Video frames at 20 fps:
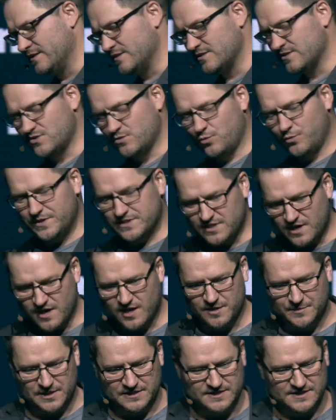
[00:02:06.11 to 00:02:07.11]
So when we
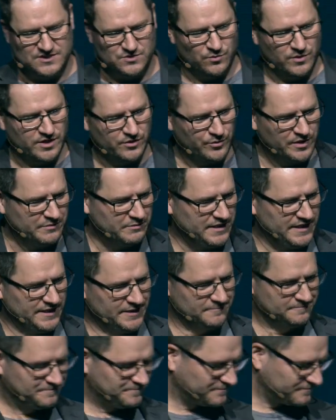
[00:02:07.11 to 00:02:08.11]
talk about this, what do we
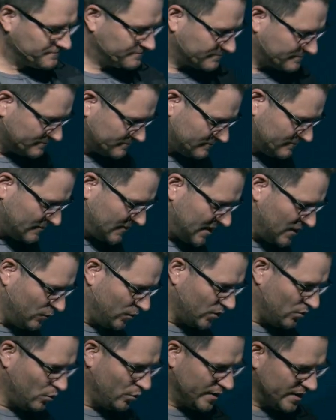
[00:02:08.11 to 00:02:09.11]
mean?
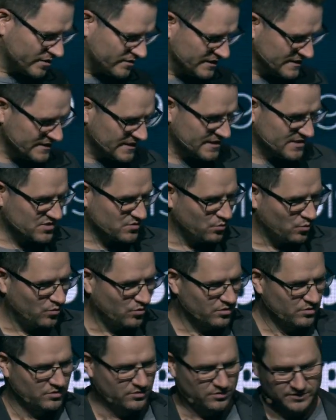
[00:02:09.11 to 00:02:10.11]
Well, we're in this
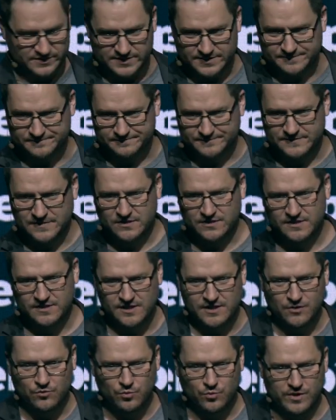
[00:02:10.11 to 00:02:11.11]
world
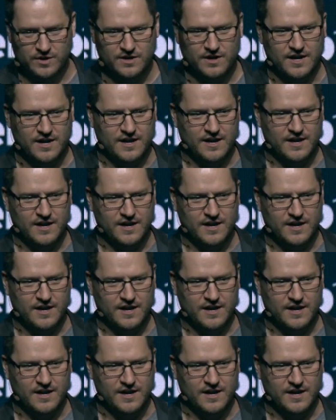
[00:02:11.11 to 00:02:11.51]
where